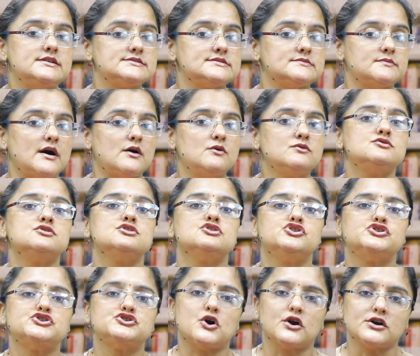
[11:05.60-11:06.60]
It is about
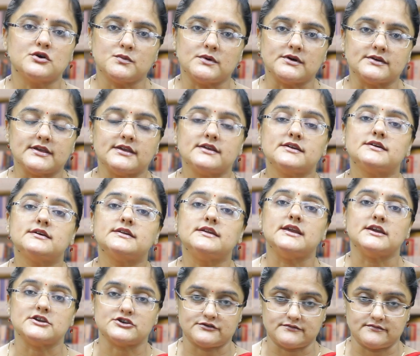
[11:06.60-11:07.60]
short working
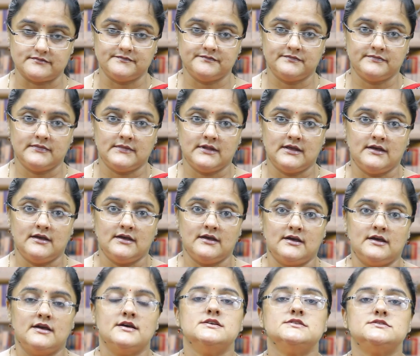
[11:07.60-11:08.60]
creation.
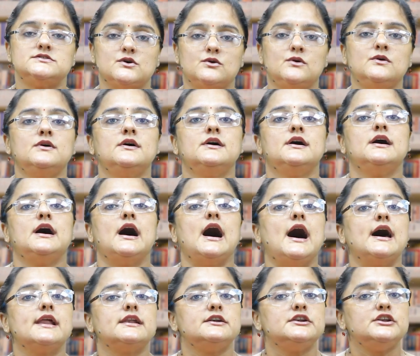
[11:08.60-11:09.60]
So
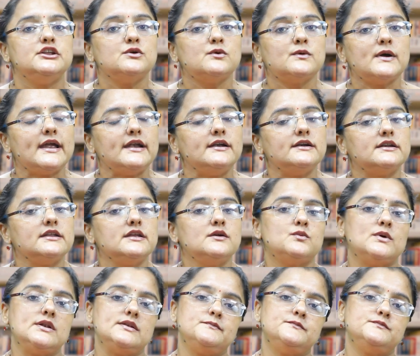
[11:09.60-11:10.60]
our due
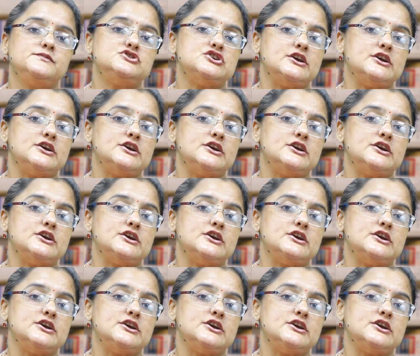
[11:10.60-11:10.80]
entry will